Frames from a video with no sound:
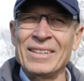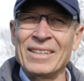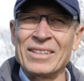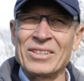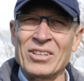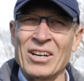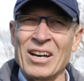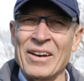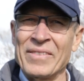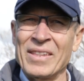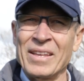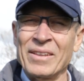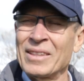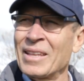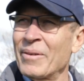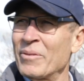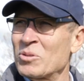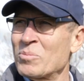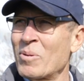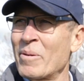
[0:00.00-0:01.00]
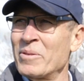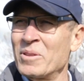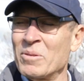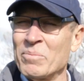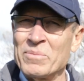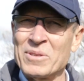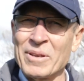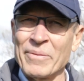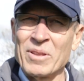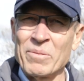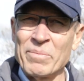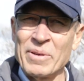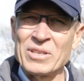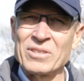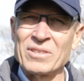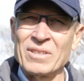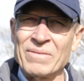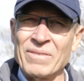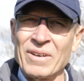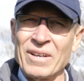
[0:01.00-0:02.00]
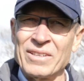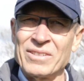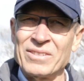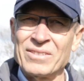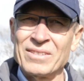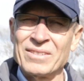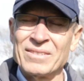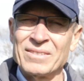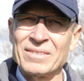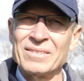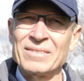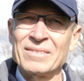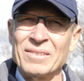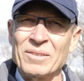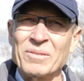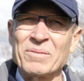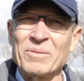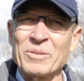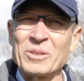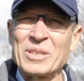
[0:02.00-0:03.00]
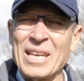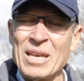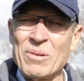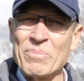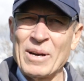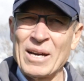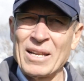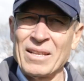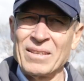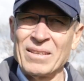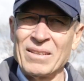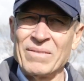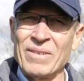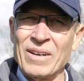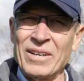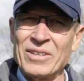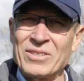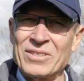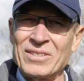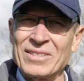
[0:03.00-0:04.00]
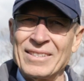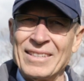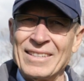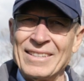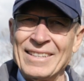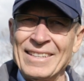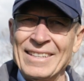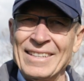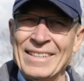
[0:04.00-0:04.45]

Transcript: time, and that was probably some of the best advice, or a key part of the advice that